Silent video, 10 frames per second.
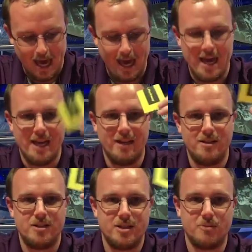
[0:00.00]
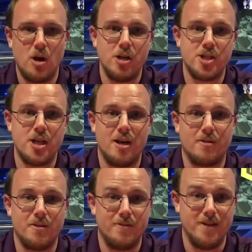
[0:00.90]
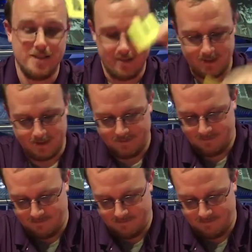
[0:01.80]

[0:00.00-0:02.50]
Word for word: and some cardstock for the fins.